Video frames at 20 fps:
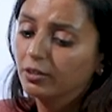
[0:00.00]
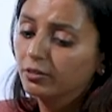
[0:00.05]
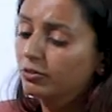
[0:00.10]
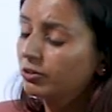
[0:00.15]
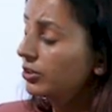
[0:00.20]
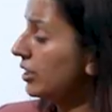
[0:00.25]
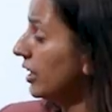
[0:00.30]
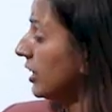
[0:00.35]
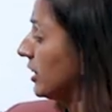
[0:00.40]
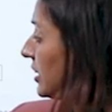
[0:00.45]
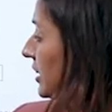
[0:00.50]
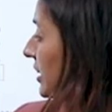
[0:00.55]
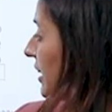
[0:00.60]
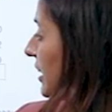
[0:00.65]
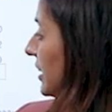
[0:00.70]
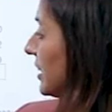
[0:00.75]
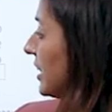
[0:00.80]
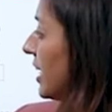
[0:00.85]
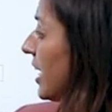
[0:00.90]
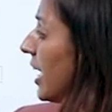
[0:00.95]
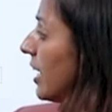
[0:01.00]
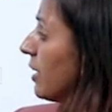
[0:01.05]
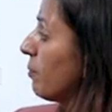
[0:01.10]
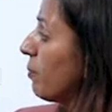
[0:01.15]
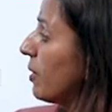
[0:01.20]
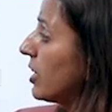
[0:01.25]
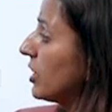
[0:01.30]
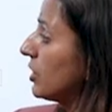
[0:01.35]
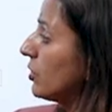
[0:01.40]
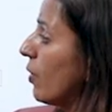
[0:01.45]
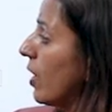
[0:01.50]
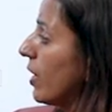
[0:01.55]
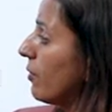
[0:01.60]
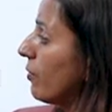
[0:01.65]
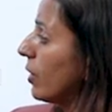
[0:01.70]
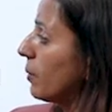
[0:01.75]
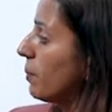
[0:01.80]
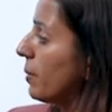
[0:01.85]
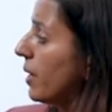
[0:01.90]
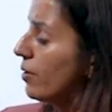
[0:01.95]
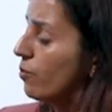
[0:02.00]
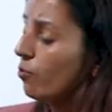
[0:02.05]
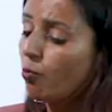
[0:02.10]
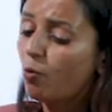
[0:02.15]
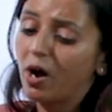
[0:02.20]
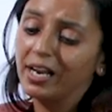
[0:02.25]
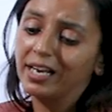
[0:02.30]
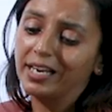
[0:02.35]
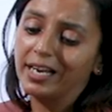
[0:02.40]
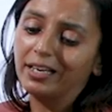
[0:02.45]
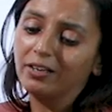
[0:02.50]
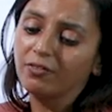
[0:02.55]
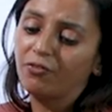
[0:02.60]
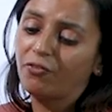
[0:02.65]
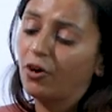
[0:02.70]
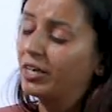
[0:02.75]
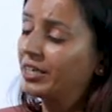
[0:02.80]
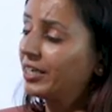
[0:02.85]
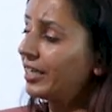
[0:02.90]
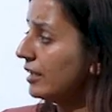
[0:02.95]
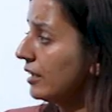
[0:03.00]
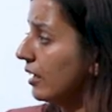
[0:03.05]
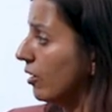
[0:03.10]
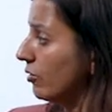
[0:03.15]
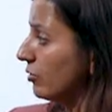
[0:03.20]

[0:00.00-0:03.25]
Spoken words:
So this CCM plus 1 will be 1,40,000.